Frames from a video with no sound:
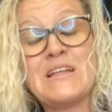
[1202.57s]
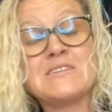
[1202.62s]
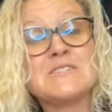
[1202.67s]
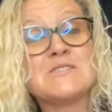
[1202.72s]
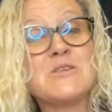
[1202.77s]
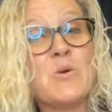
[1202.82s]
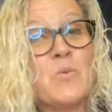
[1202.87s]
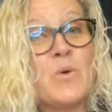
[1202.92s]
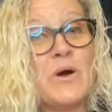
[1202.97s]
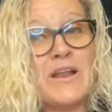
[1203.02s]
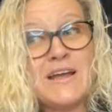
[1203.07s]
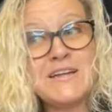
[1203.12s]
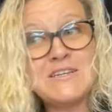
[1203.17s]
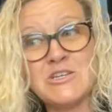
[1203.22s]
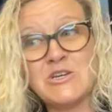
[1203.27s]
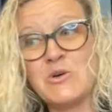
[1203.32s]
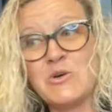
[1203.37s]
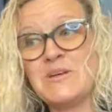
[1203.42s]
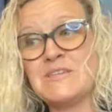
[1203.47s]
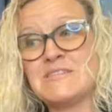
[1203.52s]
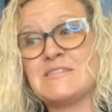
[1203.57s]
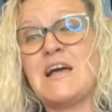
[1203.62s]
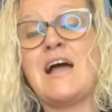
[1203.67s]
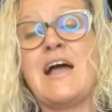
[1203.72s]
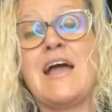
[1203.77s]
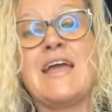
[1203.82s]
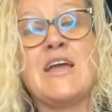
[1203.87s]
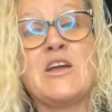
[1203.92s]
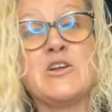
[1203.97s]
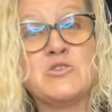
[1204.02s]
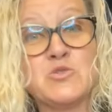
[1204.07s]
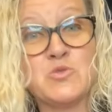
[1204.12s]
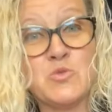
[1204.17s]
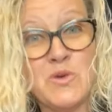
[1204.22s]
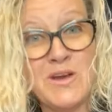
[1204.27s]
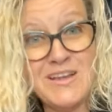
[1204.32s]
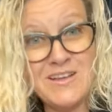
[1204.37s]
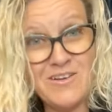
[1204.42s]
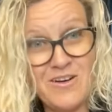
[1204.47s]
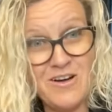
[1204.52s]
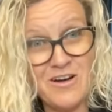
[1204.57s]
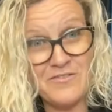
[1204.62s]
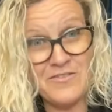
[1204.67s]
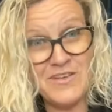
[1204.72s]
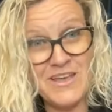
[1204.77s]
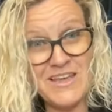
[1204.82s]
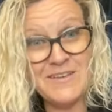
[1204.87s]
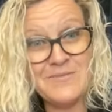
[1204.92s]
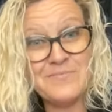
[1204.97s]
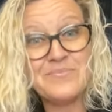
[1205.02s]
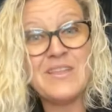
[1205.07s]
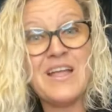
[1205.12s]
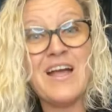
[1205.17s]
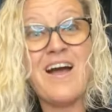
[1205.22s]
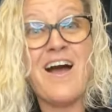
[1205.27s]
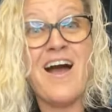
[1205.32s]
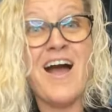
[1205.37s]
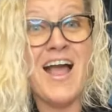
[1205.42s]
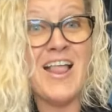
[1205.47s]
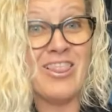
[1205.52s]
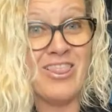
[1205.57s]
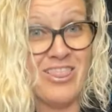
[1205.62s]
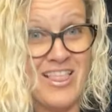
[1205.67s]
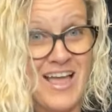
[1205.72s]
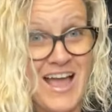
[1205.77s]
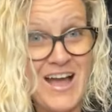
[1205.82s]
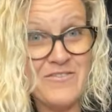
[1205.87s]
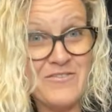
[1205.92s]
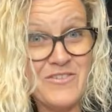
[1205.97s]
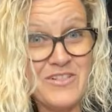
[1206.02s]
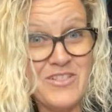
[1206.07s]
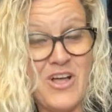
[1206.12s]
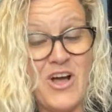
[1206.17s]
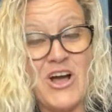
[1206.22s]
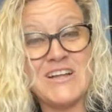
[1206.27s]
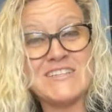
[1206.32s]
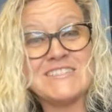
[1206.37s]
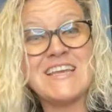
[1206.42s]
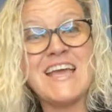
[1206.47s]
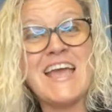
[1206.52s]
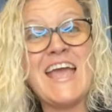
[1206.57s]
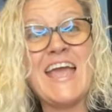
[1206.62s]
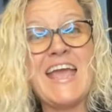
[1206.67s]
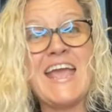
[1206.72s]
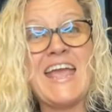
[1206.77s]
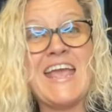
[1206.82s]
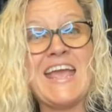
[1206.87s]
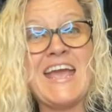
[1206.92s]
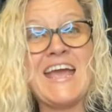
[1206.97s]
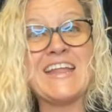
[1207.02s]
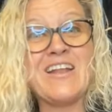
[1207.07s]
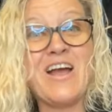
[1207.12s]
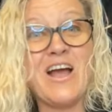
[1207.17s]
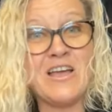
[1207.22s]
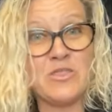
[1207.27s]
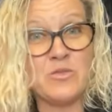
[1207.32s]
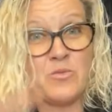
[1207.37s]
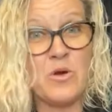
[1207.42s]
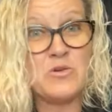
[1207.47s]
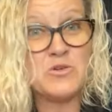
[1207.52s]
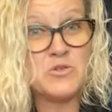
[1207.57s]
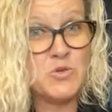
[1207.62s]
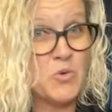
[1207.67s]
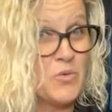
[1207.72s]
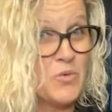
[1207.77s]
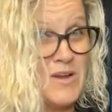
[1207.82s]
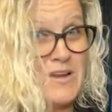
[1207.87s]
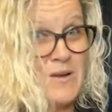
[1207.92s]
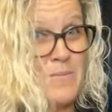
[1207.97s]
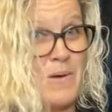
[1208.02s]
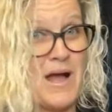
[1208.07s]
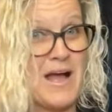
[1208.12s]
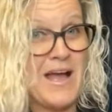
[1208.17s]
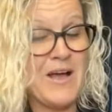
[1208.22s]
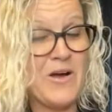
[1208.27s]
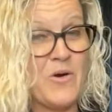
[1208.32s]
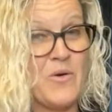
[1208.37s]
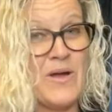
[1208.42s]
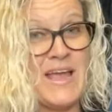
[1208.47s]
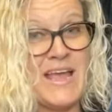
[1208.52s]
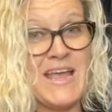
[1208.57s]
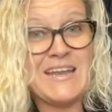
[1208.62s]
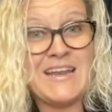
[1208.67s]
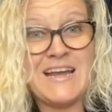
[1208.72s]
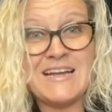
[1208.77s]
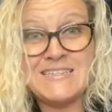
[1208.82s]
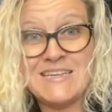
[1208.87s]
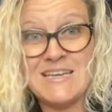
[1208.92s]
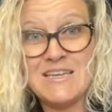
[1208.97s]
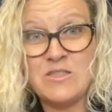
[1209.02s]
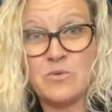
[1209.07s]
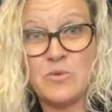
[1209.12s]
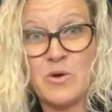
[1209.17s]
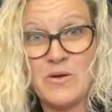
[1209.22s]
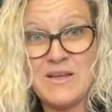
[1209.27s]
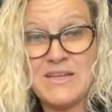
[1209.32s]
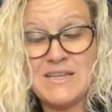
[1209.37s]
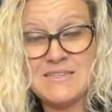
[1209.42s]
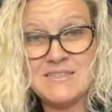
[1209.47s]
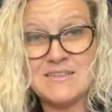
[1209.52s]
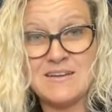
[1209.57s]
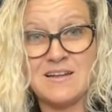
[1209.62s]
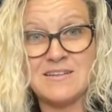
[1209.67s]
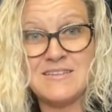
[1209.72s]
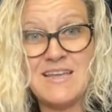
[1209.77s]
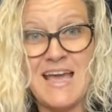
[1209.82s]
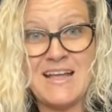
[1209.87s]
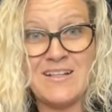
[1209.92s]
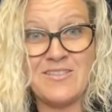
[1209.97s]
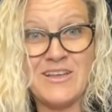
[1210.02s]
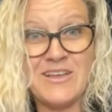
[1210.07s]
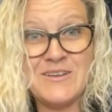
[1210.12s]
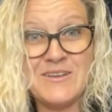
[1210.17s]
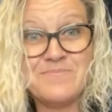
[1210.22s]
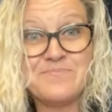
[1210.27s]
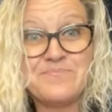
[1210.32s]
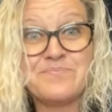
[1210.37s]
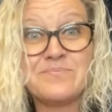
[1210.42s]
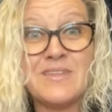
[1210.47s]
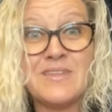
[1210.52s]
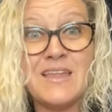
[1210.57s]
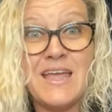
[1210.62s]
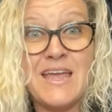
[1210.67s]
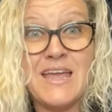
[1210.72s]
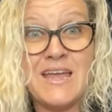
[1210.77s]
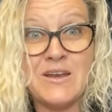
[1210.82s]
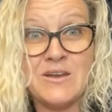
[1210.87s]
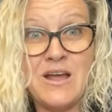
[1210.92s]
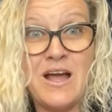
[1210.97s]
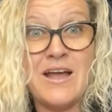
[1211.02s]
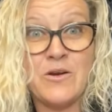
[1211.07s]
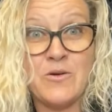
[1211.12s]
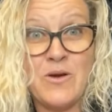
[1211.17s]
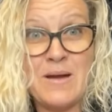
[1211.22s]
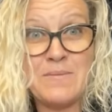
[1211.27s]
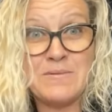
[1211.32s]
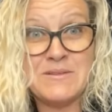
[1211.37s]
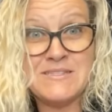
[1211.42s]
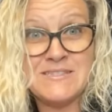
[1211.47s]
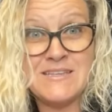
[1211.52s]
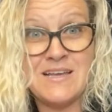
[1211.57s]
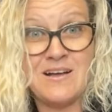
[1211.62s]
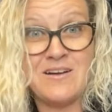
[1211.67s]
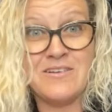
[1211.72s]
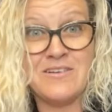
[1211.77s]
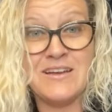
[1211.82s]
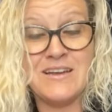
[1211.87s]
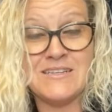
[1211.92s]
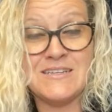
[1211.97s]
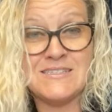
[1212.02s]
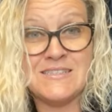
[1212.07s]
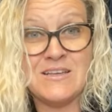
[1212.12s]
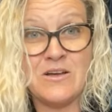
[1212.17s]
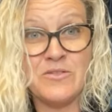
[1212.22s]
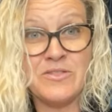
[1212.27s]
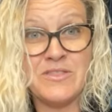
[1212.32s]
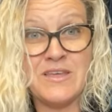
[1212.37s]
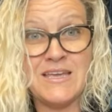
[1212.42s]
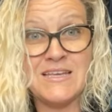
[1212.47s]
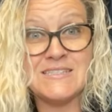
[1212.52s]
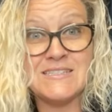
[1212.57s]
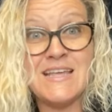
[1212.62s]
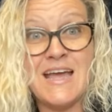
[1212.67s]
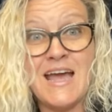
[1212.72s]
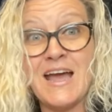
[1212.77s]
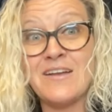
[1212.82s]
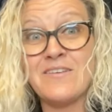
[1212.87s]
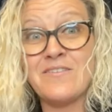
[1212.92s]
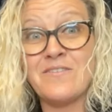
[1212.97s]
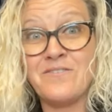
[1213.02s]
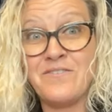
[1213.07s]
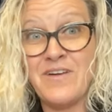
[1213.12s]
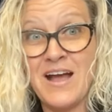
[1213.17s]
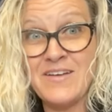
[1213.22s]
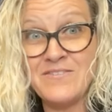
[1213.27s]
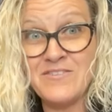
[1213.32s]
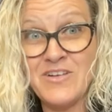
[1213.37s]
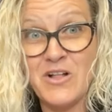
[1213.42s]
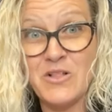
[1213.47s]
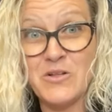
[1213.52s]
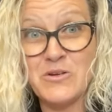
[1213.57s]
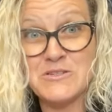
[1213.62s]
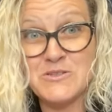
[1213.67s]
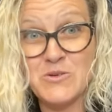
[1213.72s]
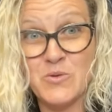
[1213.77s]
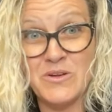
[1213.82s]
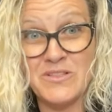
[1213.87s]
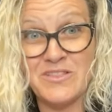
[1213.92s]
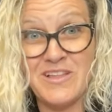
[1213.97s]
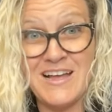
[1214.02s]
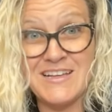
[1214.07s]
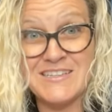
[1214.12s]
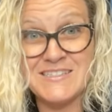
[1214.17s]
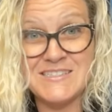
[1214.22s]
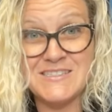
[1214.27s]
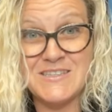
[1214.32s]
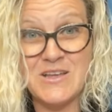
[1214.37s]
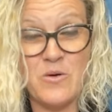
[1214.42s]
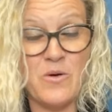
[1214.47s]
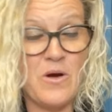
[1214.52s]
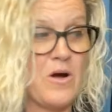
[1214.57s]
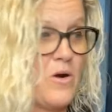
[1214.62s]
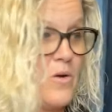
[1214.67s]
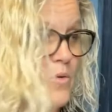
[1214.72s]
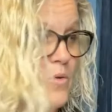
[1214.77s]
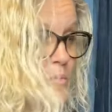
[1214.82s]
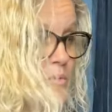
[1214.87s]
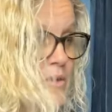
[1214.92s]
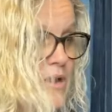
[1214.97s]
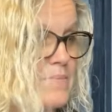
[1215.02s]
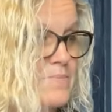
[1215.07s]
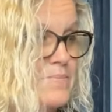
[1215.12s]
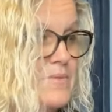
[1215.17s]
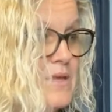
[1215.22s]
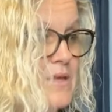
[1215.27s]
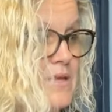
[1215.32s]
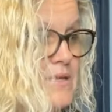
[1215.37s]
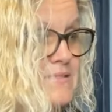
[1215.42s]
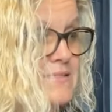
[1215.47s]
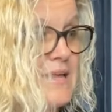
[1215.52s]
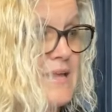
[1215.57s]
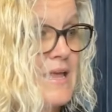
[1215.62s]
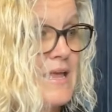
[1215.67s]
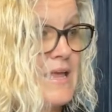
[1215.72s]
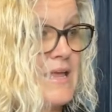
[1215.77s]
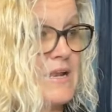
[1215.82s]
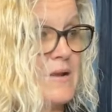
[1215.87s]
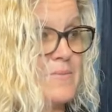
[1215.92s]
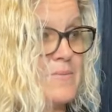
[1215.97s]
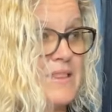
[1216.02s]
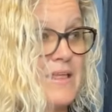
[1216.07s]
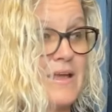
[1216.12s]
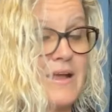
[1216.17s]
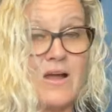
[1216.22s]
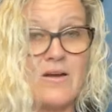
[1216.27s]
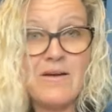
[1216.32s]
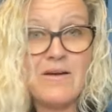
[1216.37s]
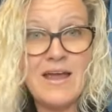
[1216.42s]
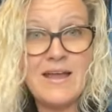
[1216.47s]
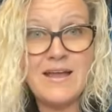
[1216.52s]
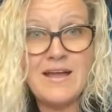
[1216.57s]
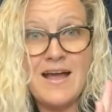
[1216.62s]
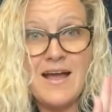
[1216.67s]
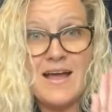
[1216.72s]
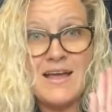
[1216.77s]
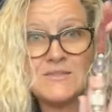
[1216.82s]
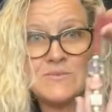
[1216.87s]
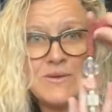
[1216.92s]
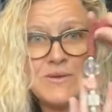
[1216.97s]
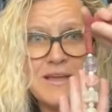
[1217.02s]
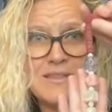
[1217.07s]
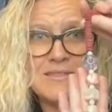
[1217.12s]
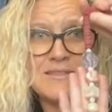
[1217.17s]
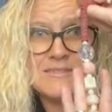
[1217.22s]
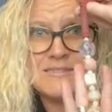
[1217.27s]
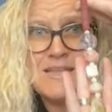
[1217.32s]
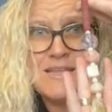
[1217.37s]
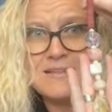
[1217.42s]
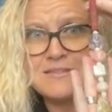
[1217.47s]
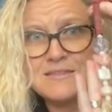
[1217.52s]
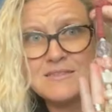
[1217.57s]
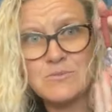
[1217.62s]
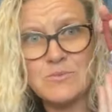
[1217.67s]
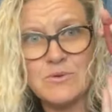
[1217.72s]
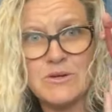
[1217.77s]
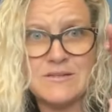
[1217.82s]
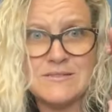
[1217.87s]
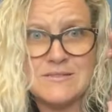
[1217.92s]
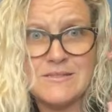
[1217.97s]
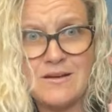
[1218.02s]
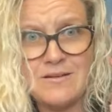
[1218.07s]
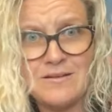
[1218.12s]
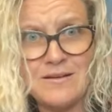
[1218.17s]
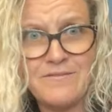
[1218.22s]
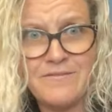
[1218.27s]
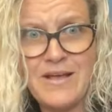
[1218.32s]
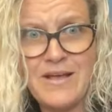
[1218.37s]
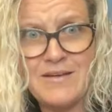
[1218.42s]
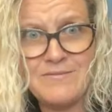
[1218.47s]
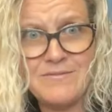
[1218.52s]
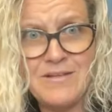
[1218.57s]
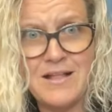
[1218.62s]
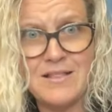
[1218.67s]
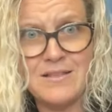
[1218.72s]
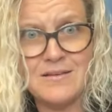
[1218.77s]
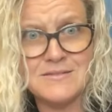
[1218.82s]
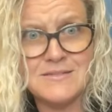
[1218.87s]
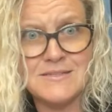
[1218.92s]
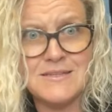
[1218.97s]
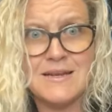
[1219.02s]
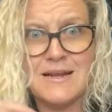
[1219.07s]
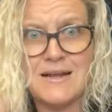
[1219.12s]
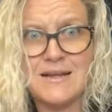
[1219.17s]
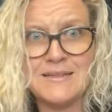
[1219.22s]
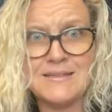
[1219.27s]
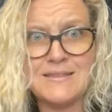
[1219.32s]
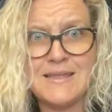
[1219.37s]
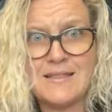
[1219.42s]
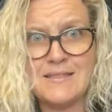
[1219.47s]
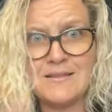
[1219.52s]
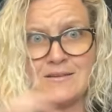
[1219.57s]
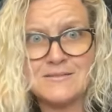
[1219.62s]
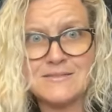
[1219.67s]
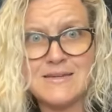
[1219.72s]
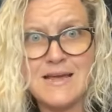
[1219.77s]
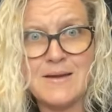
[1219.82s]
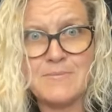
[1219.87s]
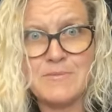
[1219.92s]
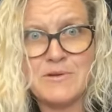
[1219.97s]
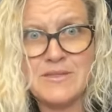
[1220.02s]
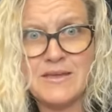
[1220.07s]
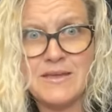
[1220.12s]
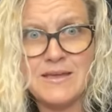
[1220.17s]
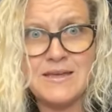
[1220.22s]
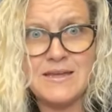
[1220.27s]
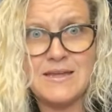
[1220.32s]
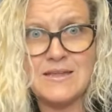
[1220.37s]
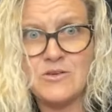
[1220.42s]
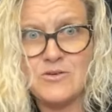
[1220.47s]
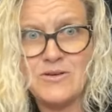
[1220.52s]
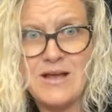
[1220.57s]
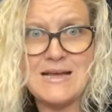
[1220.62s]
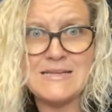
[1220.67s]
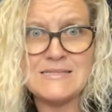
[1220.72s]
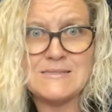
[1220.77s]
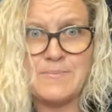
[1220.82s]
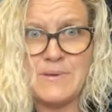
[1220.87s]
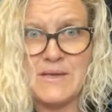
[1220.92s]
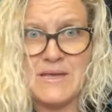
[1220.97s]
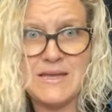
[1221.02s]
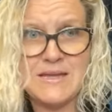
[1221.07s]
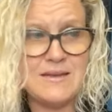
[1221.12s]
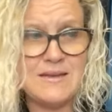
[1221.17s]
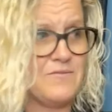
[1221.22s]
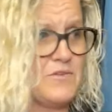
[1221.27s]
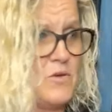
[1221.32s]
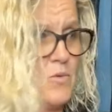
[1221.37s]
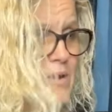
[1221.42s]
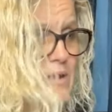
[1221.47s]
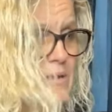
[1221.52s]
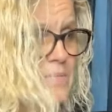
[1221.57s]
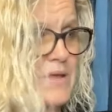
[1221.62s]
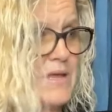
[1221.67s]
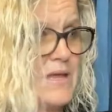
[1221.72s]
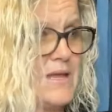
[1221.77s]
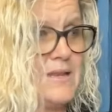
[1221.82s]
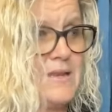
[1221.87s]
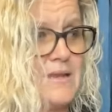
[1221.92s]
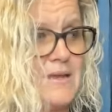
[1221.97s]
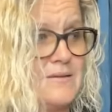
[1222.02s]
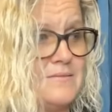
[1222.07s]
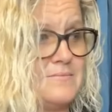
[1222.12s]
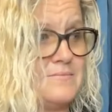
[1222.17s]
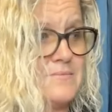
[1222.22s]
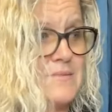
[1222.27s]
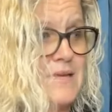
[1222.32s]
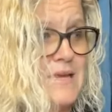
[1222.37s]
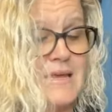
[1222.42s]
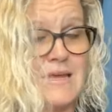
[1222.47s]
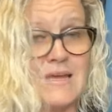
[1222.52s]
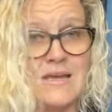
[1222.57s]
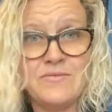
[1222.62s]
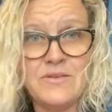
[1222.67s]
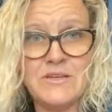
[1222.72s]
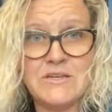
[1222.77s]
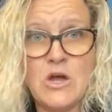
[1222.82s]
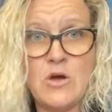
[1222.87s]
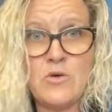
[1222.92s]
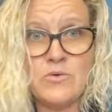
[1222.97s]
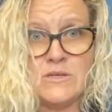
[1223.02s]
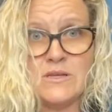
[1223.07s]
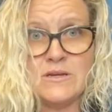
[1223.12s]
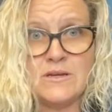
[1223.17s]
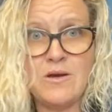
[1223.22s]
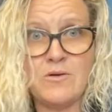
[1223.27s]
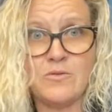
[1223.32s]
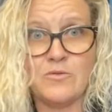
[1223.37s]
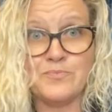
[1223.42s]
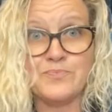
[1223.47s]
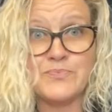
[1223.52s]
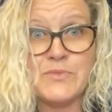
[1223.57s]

So what I do is I drink coffee, I laugh a lot, and I throw jewelry in a pile and I dig through it. It's an untangling. And I grab and sell, and I sell things at five dollars or less. So I'll hold up this and I'll be like, all right, guys, we got this necklace. We're going to start at five dollars. And I hit that little timer thing, and you guys bid if you want to bid. And if you don't, you don't.